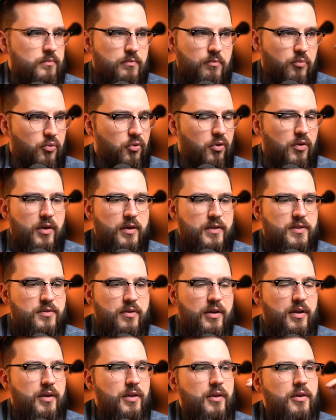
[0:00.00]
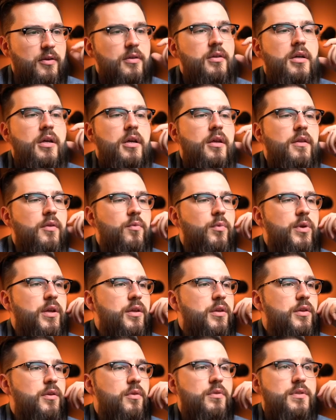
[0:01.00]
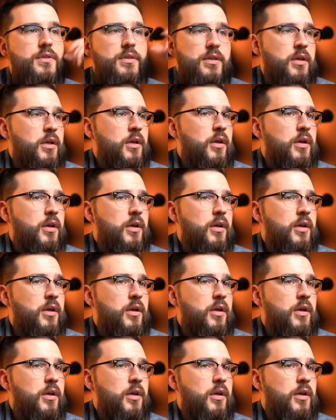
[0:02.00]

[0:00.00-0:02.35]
products right here that we can use,